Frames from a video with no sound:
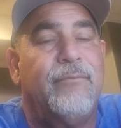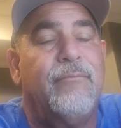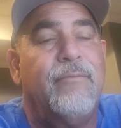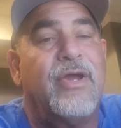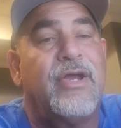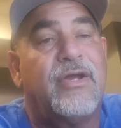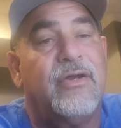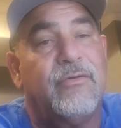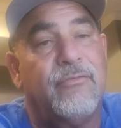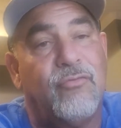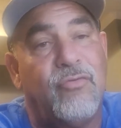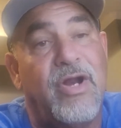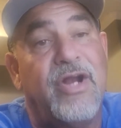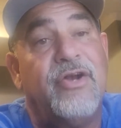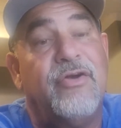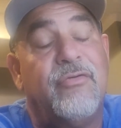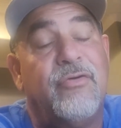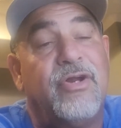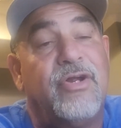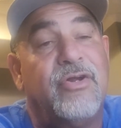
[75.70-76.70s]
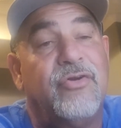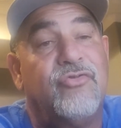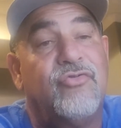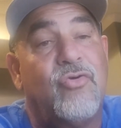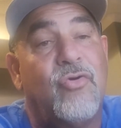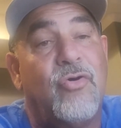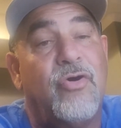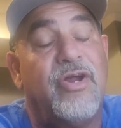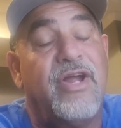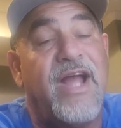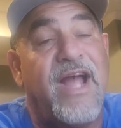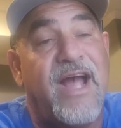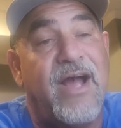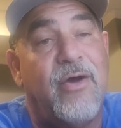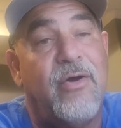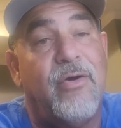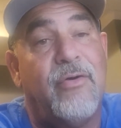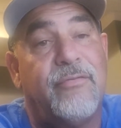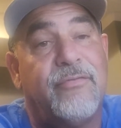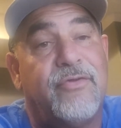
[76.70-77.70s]
make a rendering, a drawing
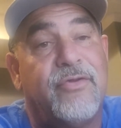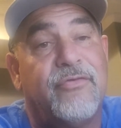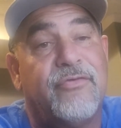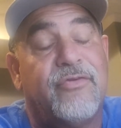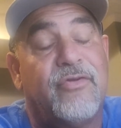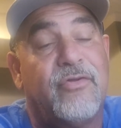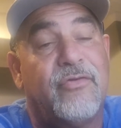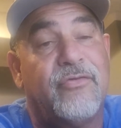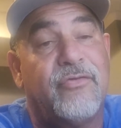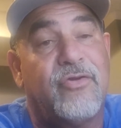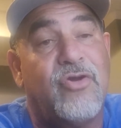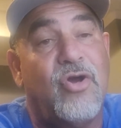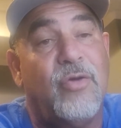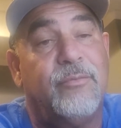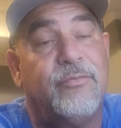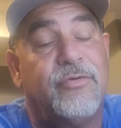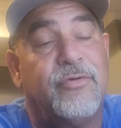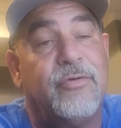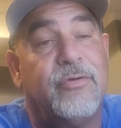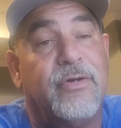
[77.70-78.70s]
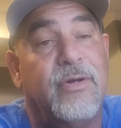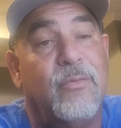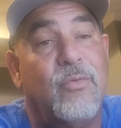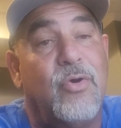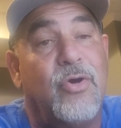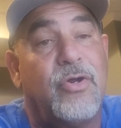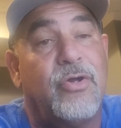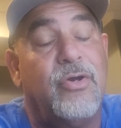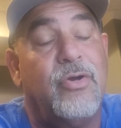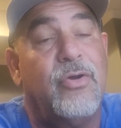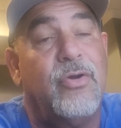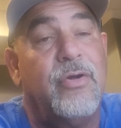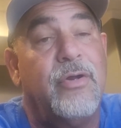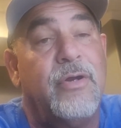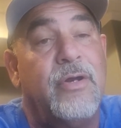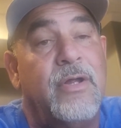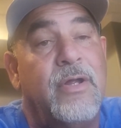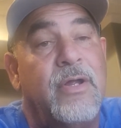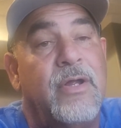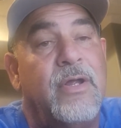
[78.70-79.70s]
off the sculpture that I'm working
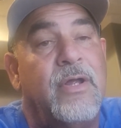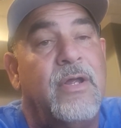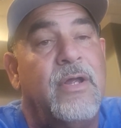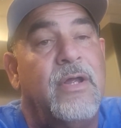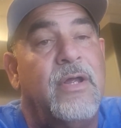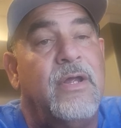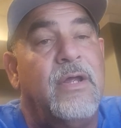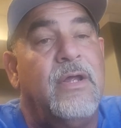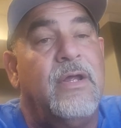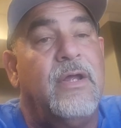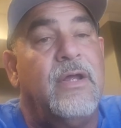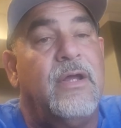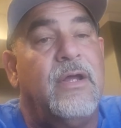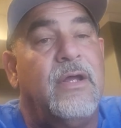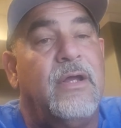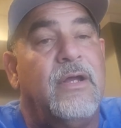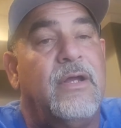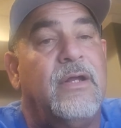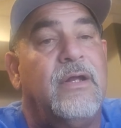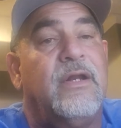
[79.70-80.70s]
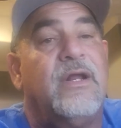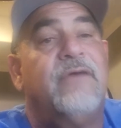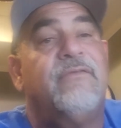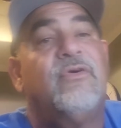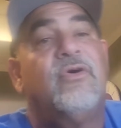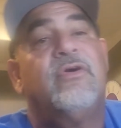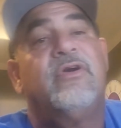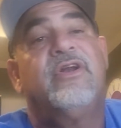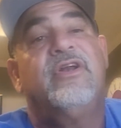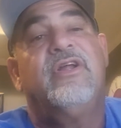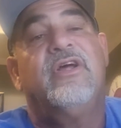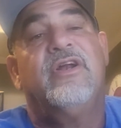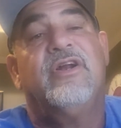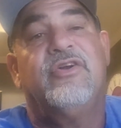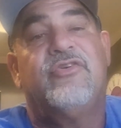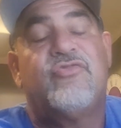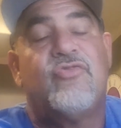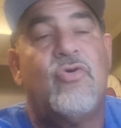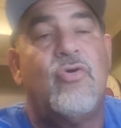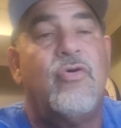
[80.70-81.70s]
on. And I've already done a
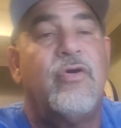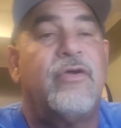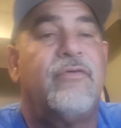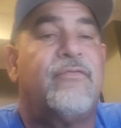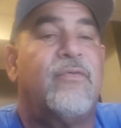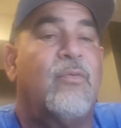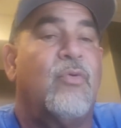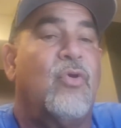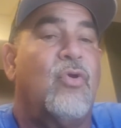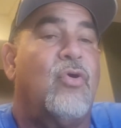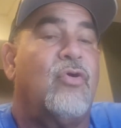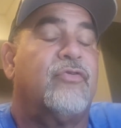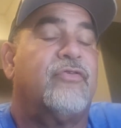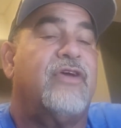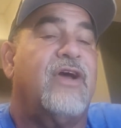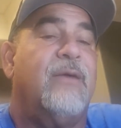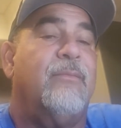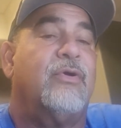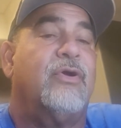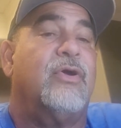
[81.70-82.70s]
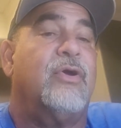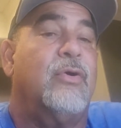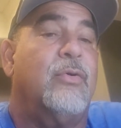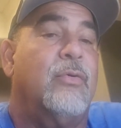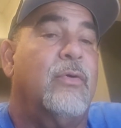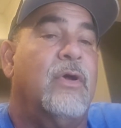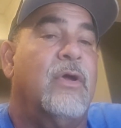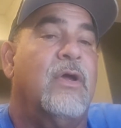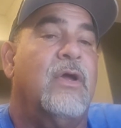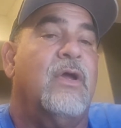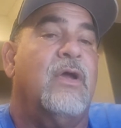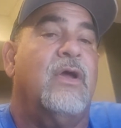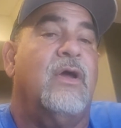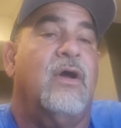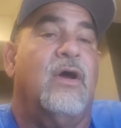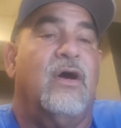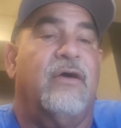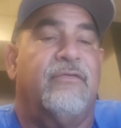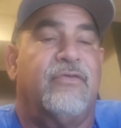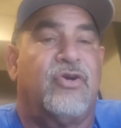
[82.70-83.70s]
drawing from a long time ago
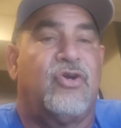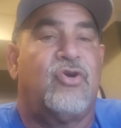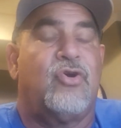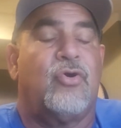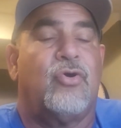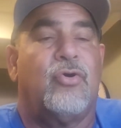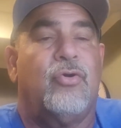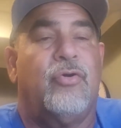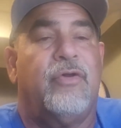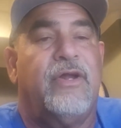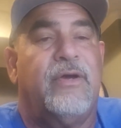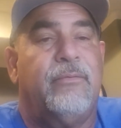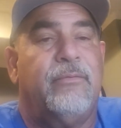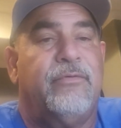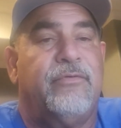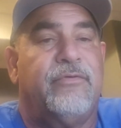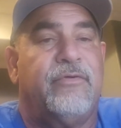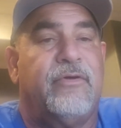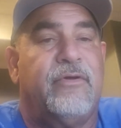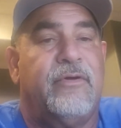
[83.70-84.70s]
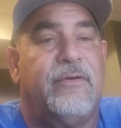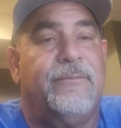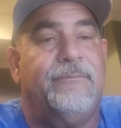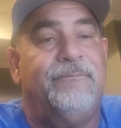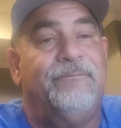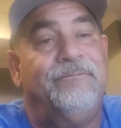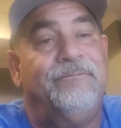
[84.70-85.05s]
of a girl that was a